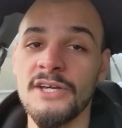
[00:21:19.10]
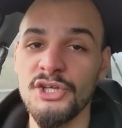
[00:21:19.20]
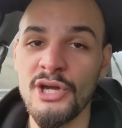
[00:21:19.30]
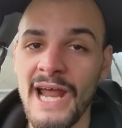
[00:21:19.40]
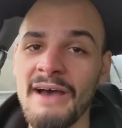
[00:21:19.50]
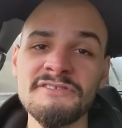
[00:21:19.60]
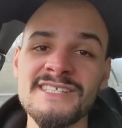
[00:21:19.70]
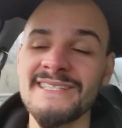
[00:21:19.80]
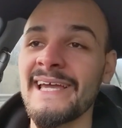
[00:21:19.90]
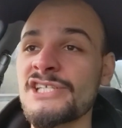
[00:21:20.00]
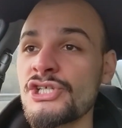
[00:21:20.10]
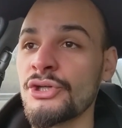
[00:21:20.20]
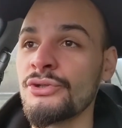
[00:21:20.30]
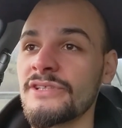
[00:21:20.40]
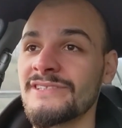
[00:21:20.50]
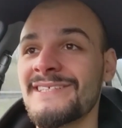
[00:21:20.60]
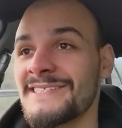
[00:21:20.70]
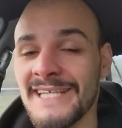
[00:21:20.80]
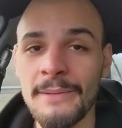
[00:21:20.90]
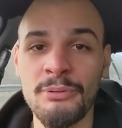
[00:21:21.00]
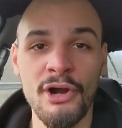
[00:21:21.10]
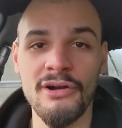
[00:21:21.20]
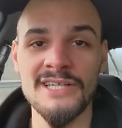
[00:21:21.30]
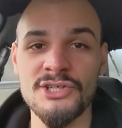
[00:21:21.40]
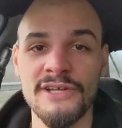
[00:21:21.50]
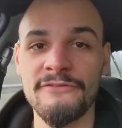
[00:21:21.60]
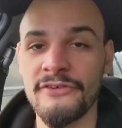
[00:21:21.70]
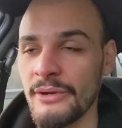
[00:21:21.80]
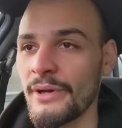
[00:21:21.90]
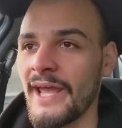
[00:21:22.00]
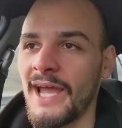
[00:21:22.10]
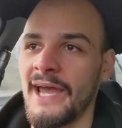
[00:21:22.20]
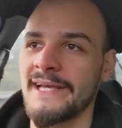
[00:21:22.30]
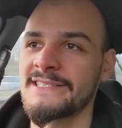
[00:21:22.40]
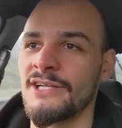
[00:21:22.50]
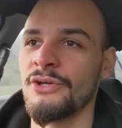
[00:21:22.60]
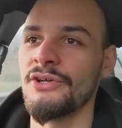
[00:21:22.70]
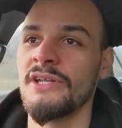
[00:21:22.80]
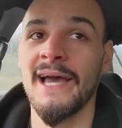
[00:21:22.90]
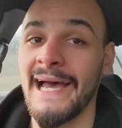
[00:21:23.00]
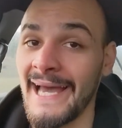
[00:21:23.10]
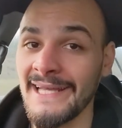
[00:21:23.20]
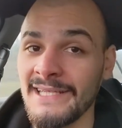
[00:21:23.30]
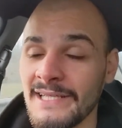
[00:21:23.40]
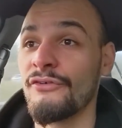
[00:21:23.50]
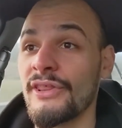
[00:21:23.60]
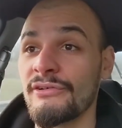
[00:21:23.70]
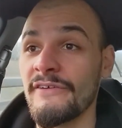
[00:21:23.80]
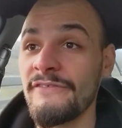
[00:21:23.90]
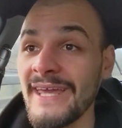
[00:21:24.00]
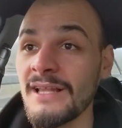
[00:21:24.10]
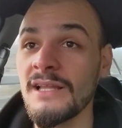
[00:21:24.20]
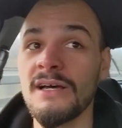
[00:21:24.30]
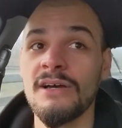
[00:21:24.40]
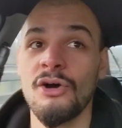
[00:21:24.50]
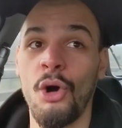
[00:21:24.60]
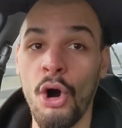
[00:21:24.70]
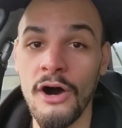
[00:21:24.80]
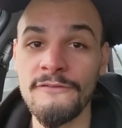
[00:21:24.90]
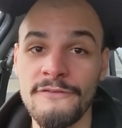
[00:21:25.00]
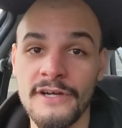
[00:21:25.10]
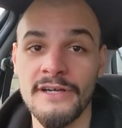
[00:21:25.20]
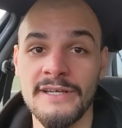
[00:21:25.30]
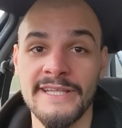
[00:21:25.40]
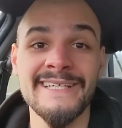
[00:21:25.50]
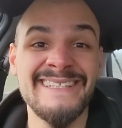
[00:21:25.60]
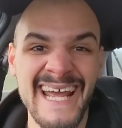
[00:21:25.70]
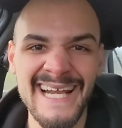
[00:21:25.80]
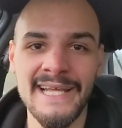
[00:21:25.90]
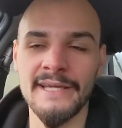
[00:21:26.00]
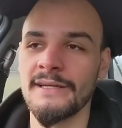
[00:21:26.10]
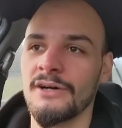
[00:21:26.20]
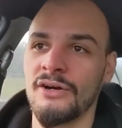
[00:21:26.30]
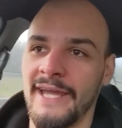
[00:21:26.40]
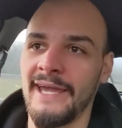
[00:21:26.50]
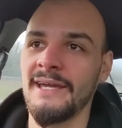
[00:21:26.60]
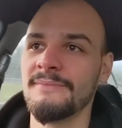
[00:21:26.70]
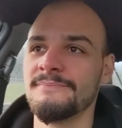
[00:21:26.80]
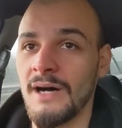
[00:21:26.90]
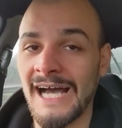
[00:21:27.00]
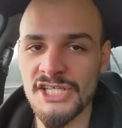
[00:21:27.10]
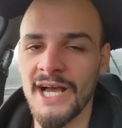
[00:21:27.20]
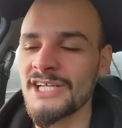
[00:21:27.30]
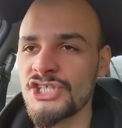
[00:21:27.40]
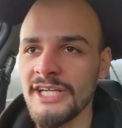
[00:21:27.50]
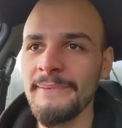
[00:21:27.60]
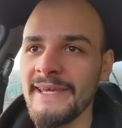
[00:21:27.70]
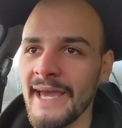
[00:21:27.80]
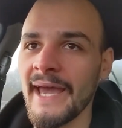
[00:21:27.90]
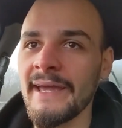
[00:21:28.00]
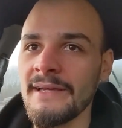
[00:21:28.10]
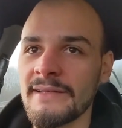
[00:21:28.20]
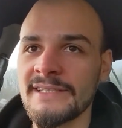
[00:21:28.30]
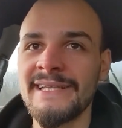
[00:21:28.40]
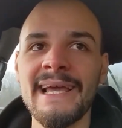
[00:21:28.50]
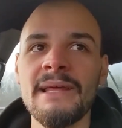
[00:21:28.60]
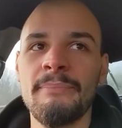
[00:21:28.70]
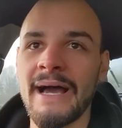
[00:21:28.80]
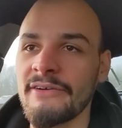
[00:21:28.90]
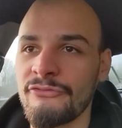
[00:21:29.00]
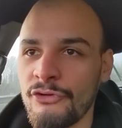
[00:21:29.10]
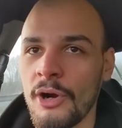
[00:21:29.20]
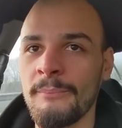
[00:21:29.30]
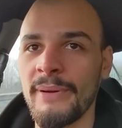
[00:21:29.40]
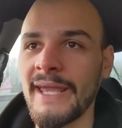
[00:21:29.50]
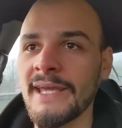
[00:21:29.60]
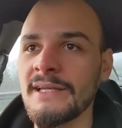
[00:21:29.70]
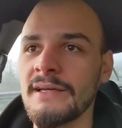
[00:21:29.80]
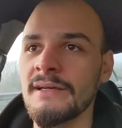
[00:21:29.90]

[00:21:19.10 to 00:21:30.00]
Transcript: You're gonna have to stay tuned to see the progress on the 318 IS Saloon and for the reveal of the daily, okay? I should be getting the daily back from paint